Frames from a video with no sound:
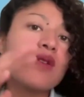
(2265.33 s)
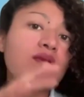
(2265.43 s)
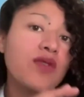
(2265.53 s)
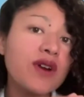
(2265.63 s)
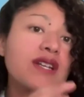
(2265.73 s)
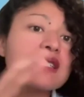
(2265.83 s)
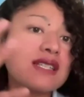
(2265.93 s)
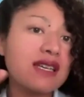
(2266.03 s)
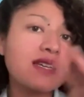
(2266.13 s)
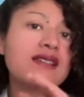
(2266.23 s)

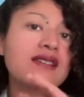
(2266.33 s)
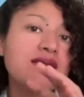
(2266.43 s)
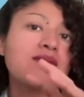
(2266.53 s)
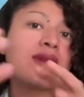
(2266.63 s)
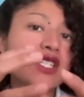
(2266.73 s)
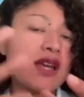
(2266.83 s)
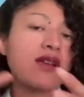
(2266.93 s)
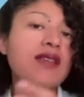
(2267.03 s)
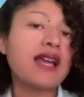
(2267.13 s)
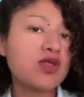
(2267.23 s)
versus my
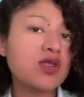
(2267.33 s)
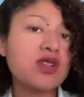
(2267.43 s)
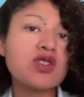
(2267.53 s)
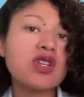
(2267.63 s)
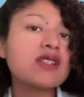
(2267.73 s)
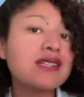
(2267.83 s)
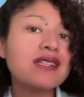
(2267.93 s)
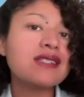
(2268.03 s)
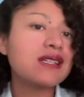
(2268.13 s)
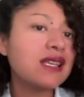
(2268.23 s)
child actually just
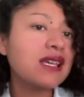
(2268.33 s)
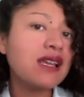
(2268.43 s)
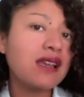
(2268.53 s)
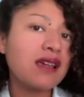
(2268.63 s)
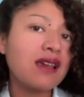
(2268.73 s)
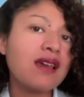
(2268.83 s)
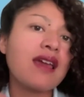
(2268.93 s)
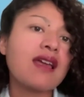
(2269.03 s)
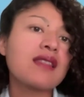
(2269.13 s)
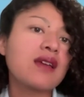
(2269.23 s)
needs a cleaning
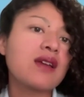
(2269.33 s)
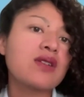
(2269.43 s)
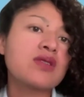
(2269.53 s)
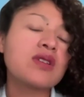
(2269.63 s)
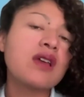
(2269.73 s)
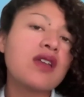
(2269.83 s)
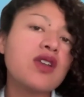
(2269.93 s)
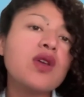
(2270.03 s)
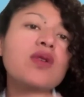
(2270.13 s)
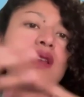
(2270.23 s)
and there's
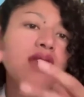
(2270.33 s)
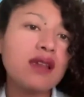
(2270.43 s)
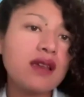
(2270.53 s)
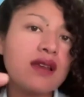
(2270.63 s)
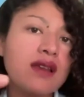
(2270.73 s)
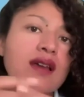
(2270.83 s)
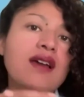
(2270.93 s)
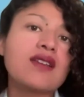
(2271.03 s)
no need